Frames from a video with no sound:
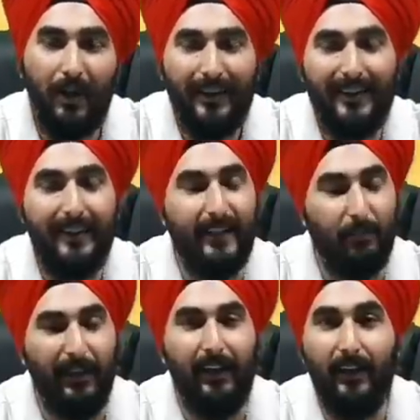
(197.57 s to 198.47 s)
Honestly
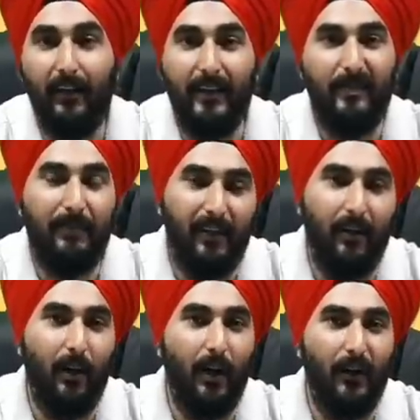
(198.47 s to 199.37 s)
speaking, I spend
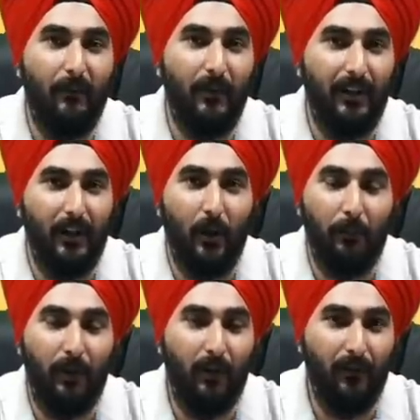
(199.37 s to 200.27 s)
a lot of money on
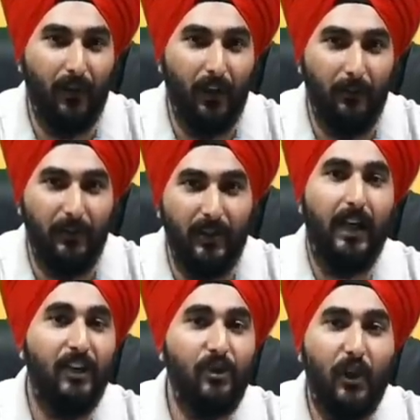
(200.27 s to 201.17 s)
perfumes.
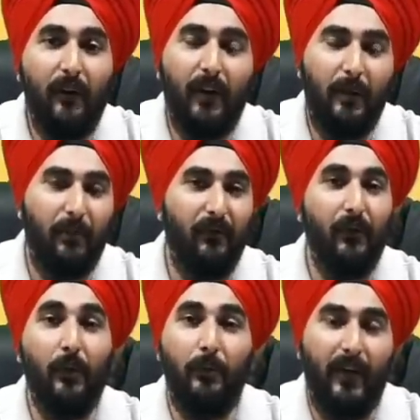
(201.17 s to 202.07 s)
I generally
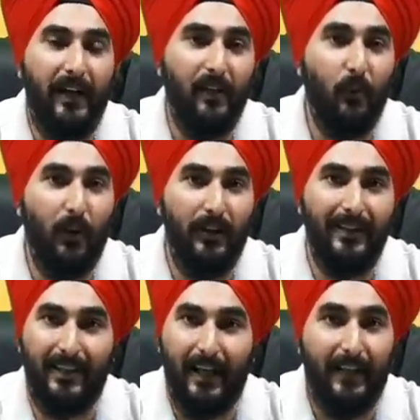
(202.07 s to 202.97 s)
prefer branded
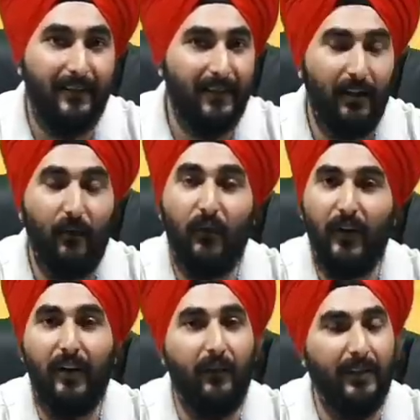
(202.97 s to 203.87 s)
ones as their
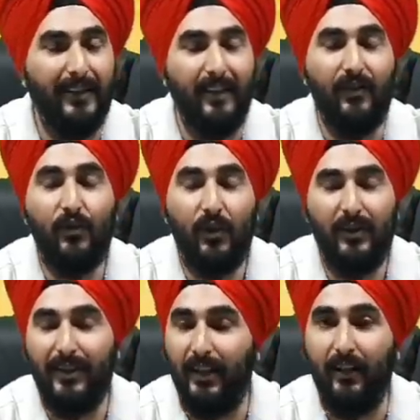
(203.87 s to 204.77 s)
fragrance is
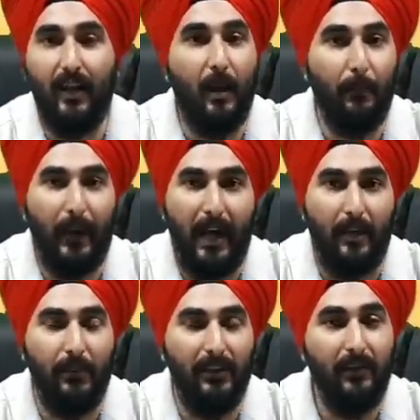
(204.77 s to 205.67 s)
just
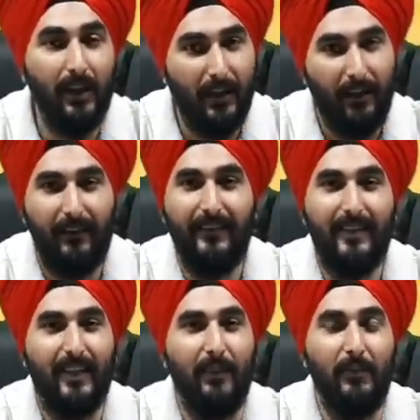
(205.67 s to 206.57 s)
incompatible. At the
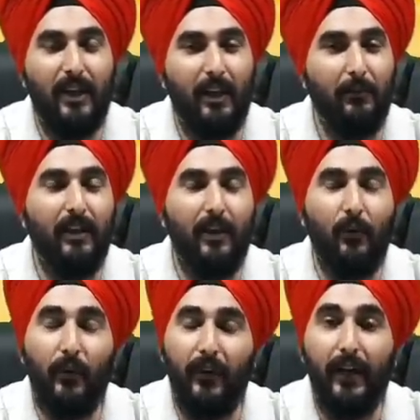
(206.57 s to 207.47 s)
same time, they
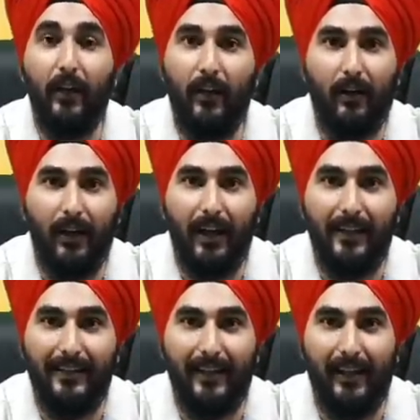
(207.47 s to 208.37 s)
are very
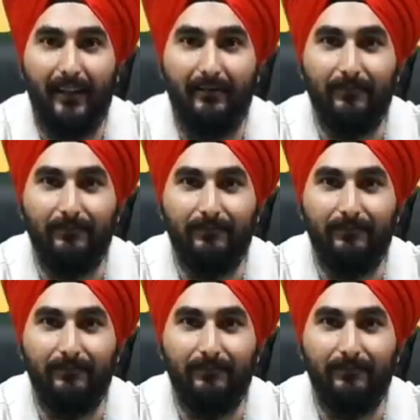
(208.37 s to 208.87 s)
long-lasting.